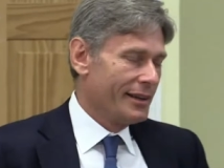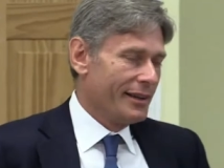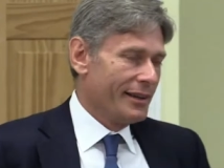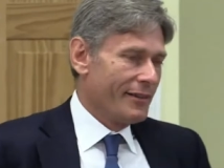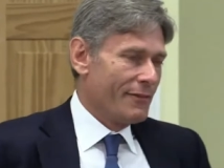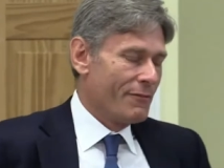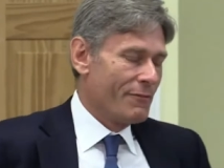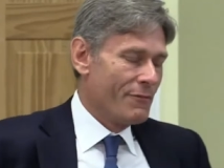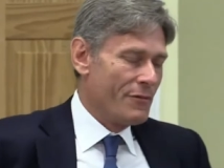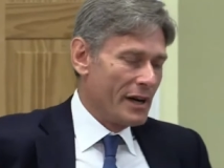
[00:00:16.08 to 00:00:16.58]

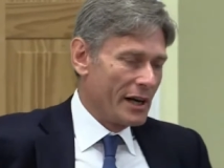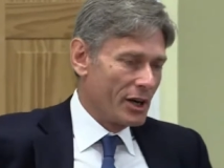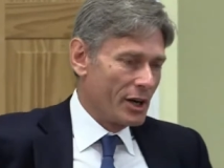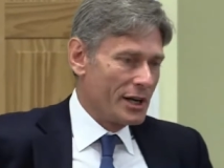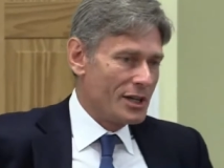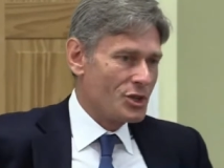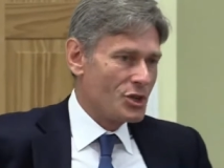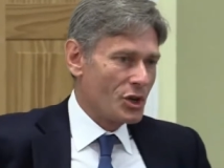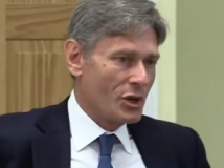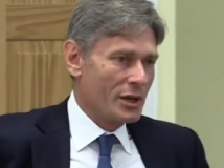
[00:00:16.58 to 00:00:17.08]
congressman who
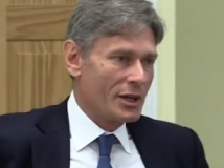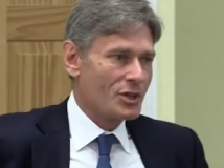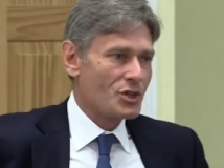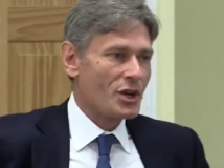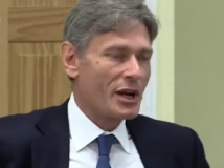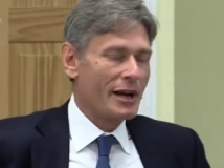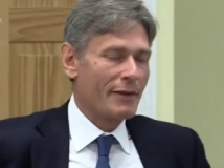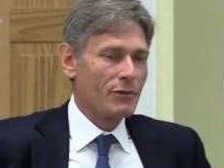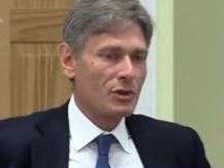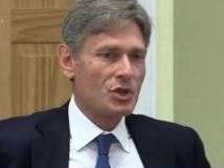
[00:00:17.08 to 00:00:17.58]
served in
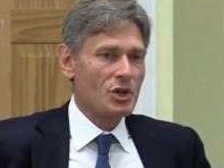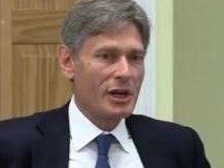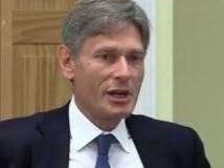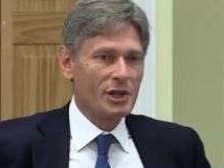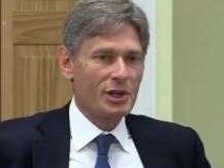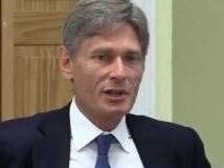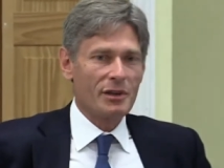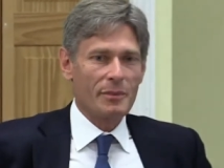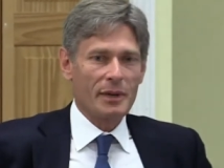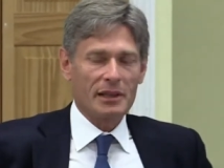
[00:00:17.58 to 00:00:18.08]
top
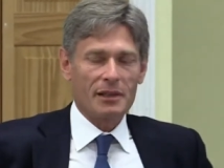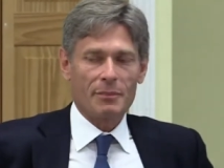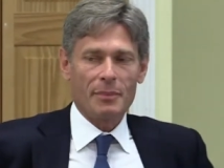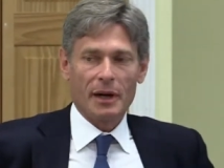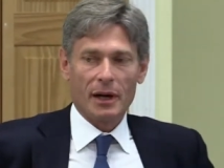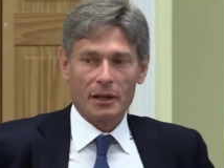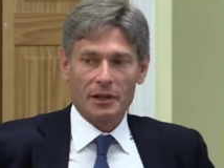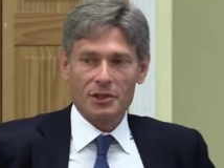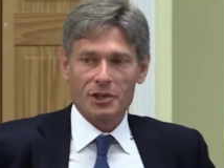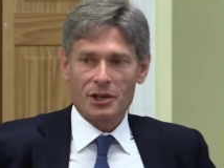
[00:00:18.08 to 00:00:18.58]

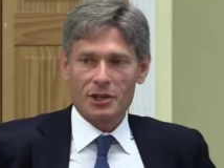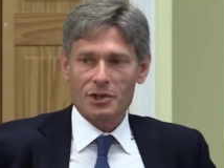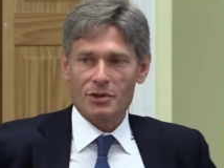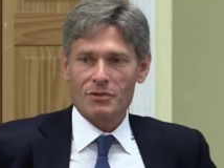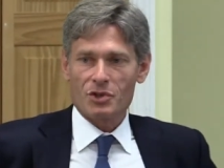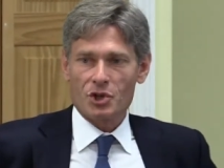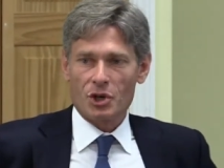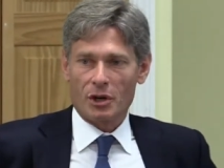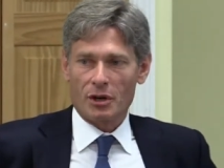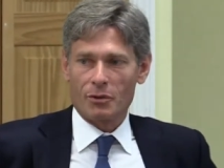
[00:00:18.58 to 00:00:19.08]
positions in both
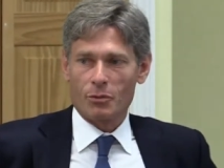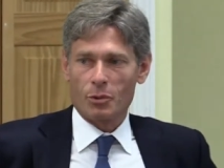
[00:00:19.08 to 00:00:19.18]
President